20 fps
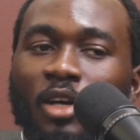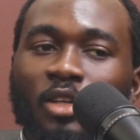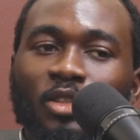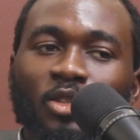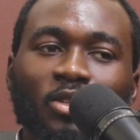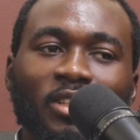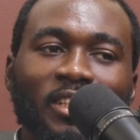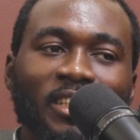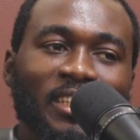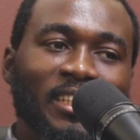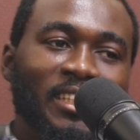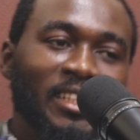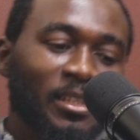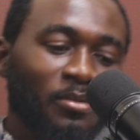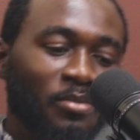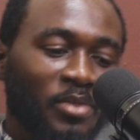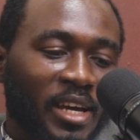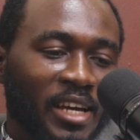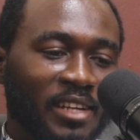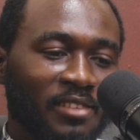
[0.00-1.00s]
So the
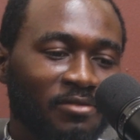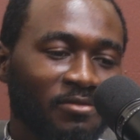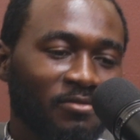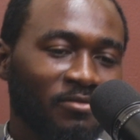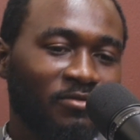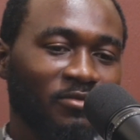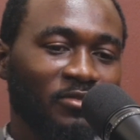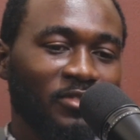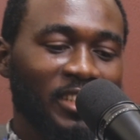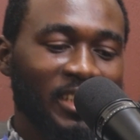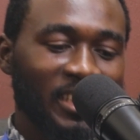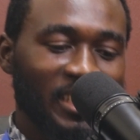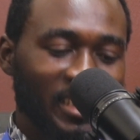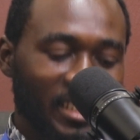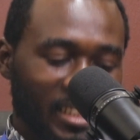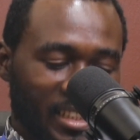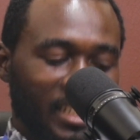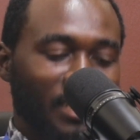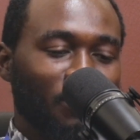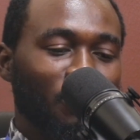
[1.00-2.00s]
CBN
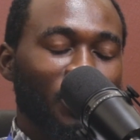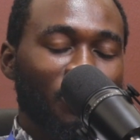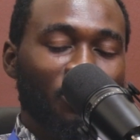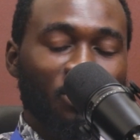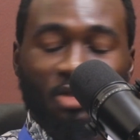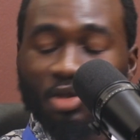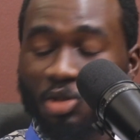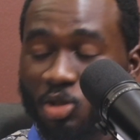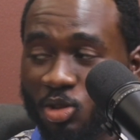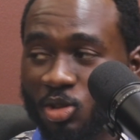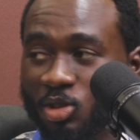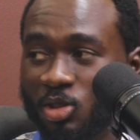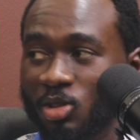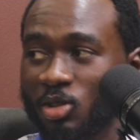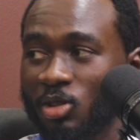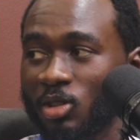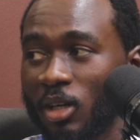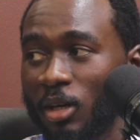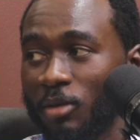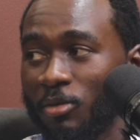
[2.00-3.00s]
released a memo
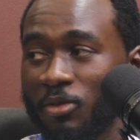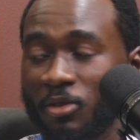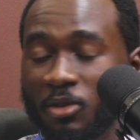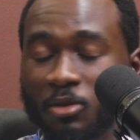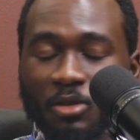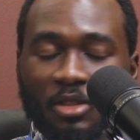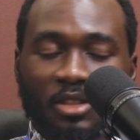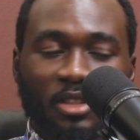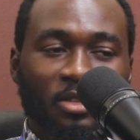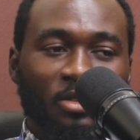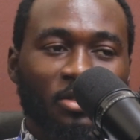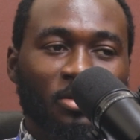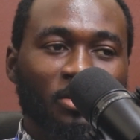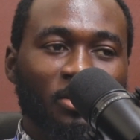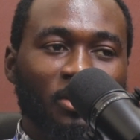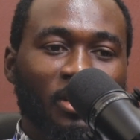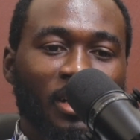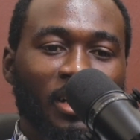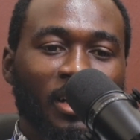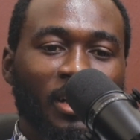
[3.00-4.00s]
just a few weeks
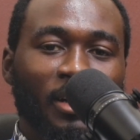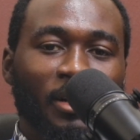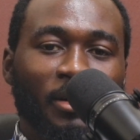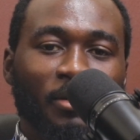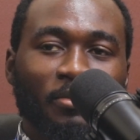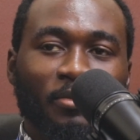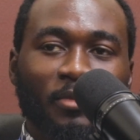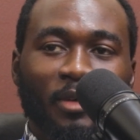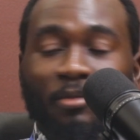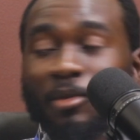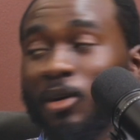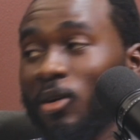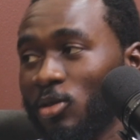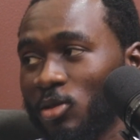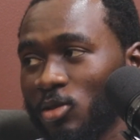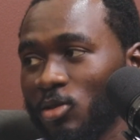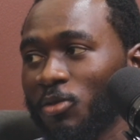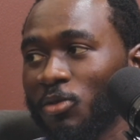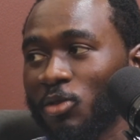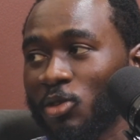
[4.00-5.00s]
ago
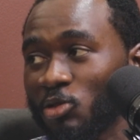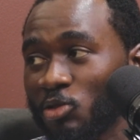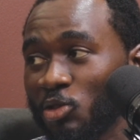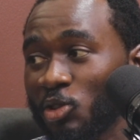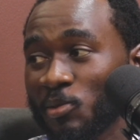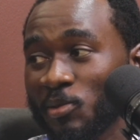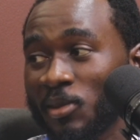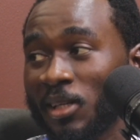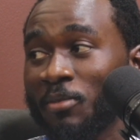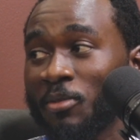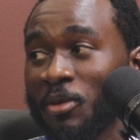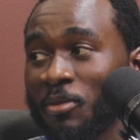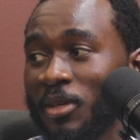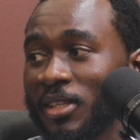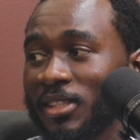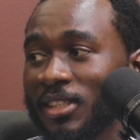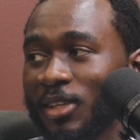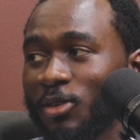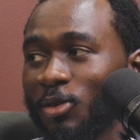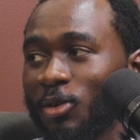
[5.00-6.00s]
about, of course, cross-border
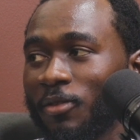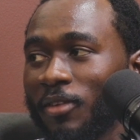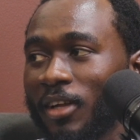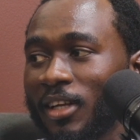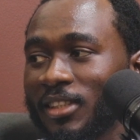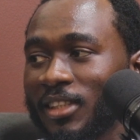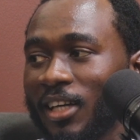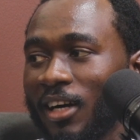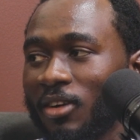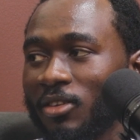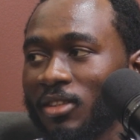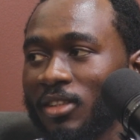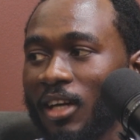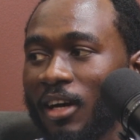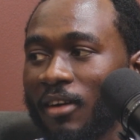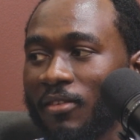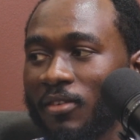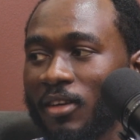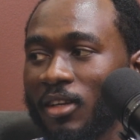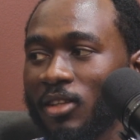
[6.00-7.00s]
payments and all of that. How did
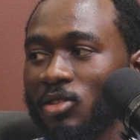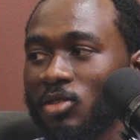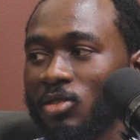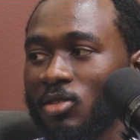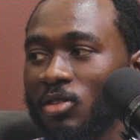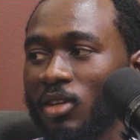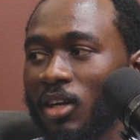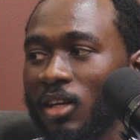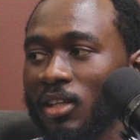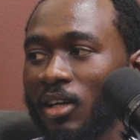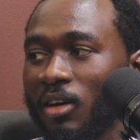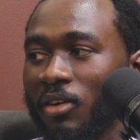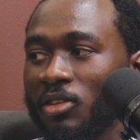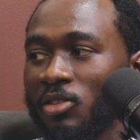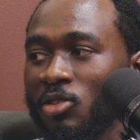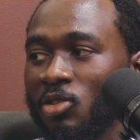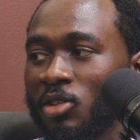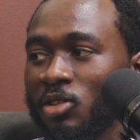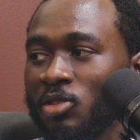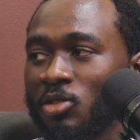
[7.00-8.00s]
that affect you, and how are
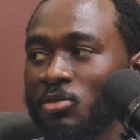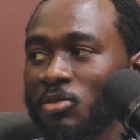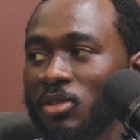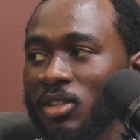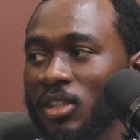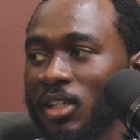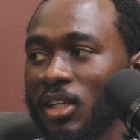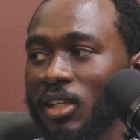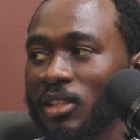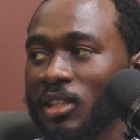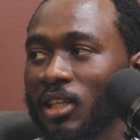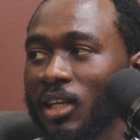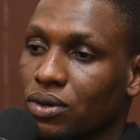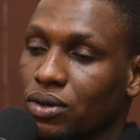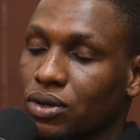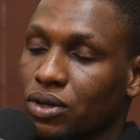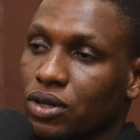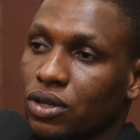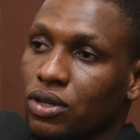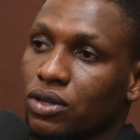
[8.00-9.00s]
you looking to mitigate
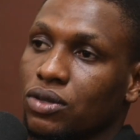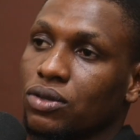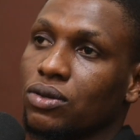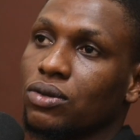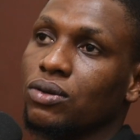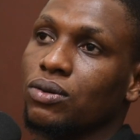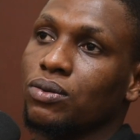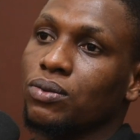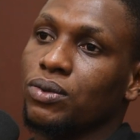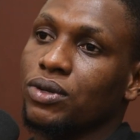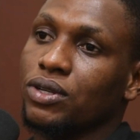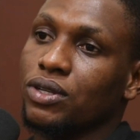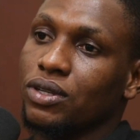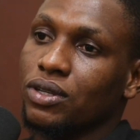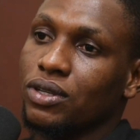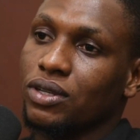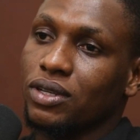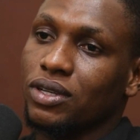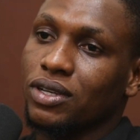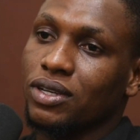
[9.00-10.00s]
Okay, so
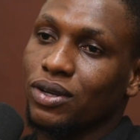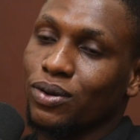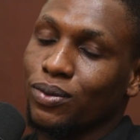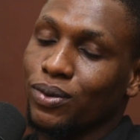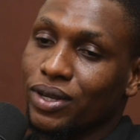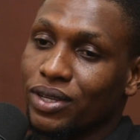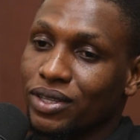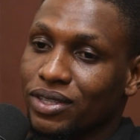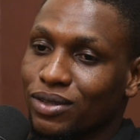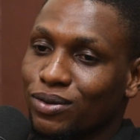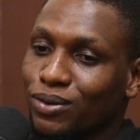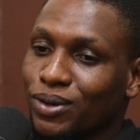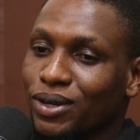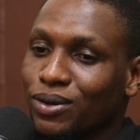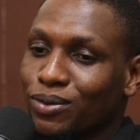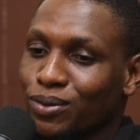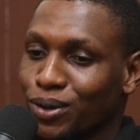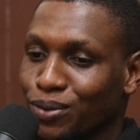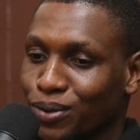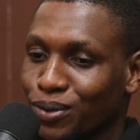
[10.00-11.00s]
when
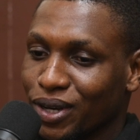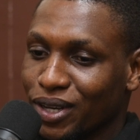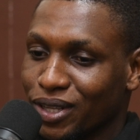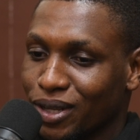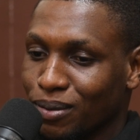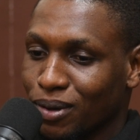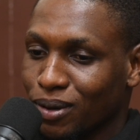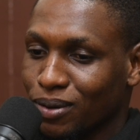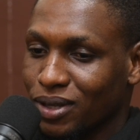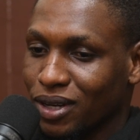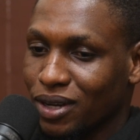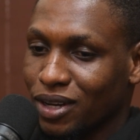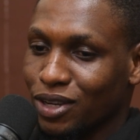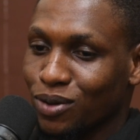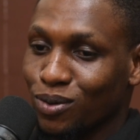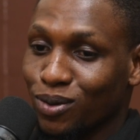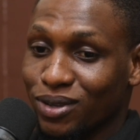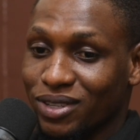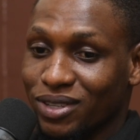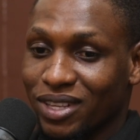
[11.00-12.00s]
we heard about that, it
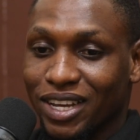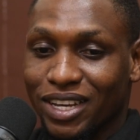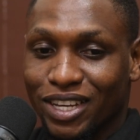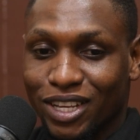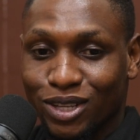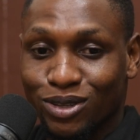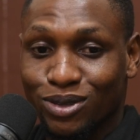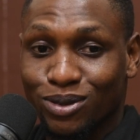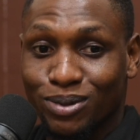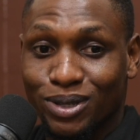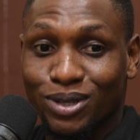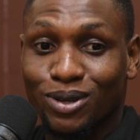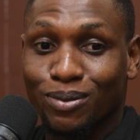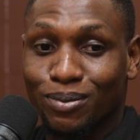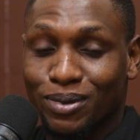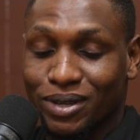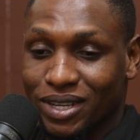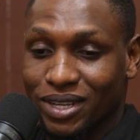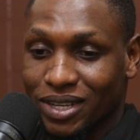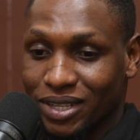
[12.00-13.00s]
was like a little bit
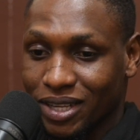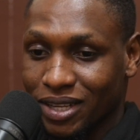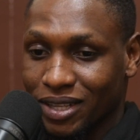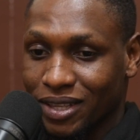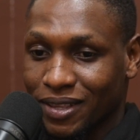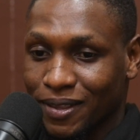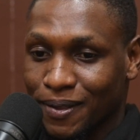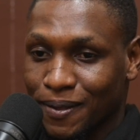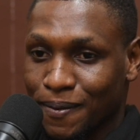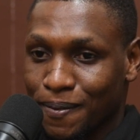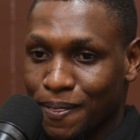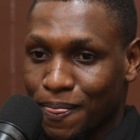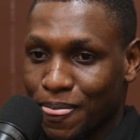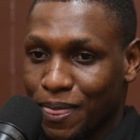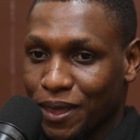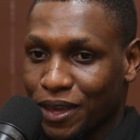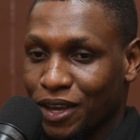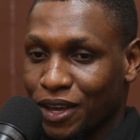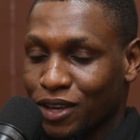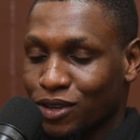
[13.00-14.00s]
complicated.
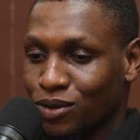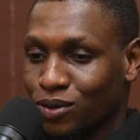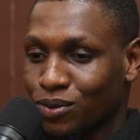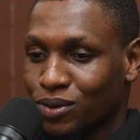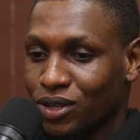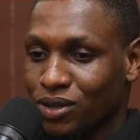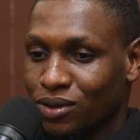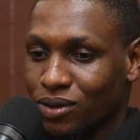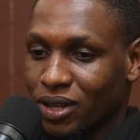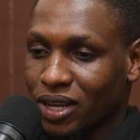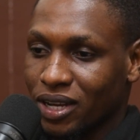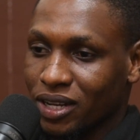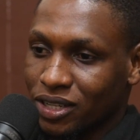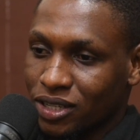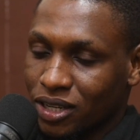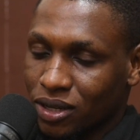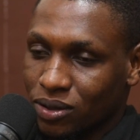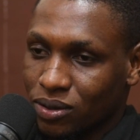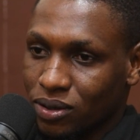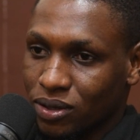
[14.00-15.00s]
Yeah, so you need to like
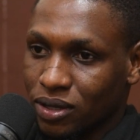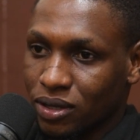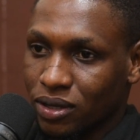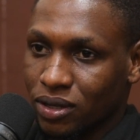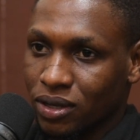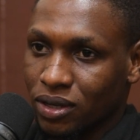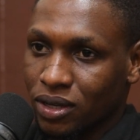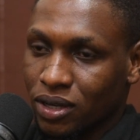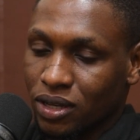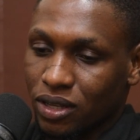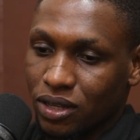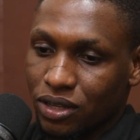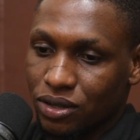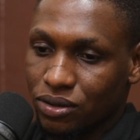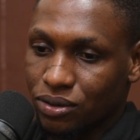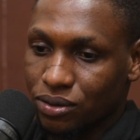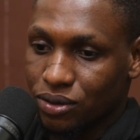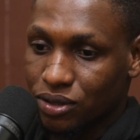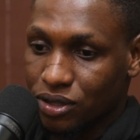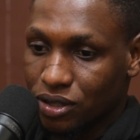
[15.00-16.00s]
reach out to the
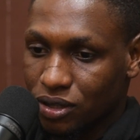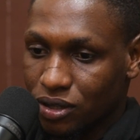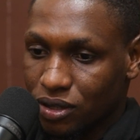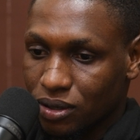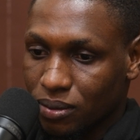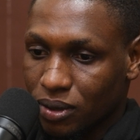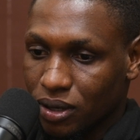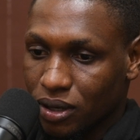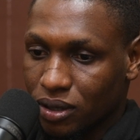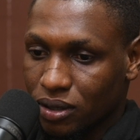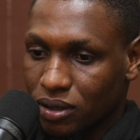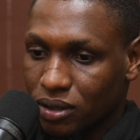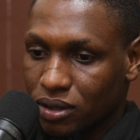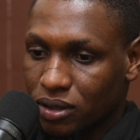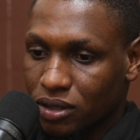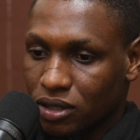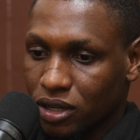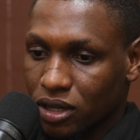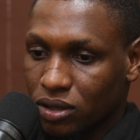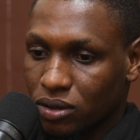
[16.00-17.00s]
legal team and
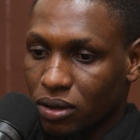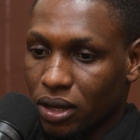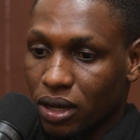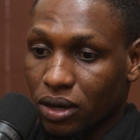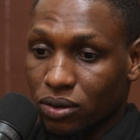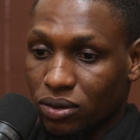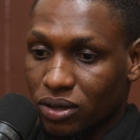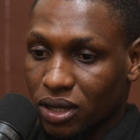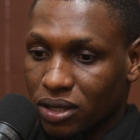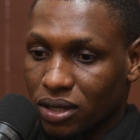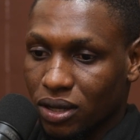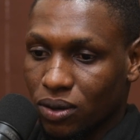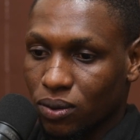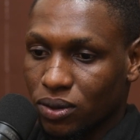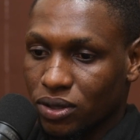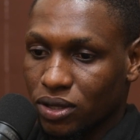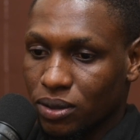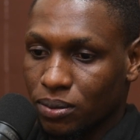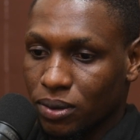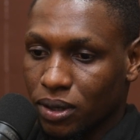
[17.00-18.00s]
try to like understand
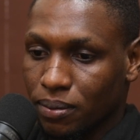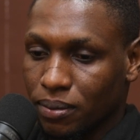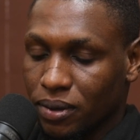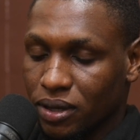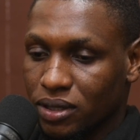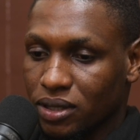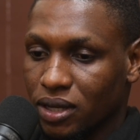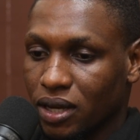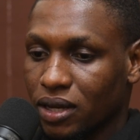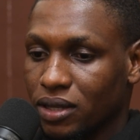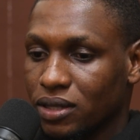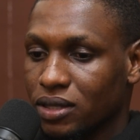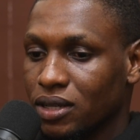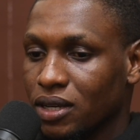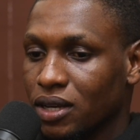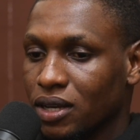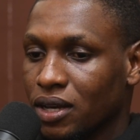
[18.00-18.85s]
what CBN meant, and